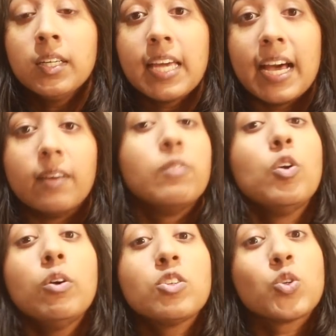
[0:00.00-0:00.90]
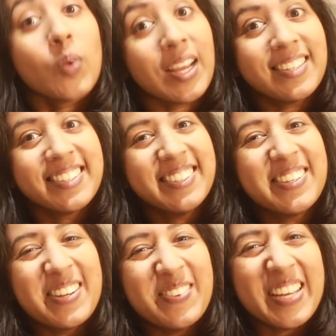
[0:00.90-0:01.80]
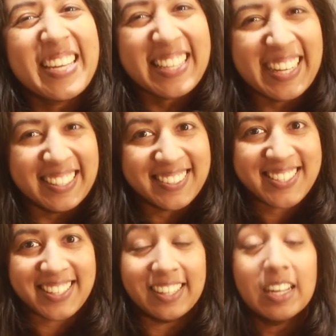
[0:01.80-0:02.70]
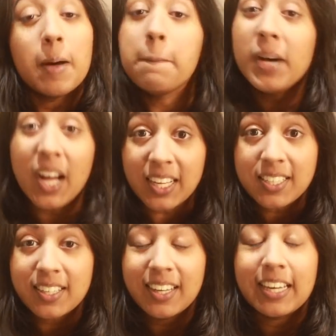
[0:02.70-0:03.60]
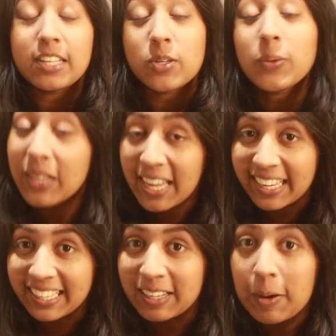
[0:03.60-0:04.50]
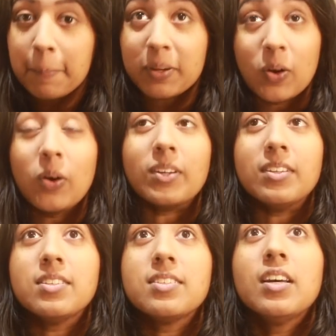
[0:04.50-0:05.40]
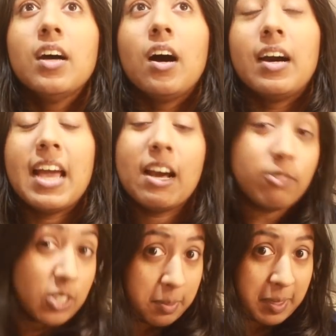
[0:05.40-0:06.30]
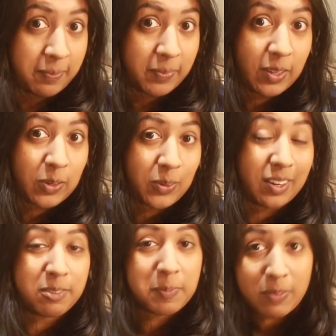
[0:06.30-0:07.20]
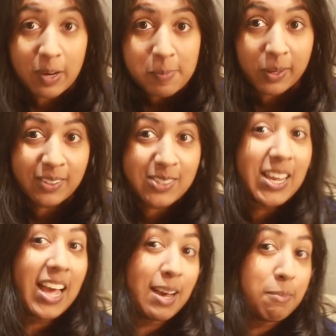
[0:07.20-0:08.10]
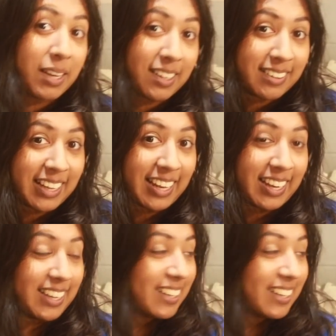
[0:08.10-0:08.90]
yeah, not great would be the answer, but it's okay because I have Jamie, who loves me very much, and my little kitty,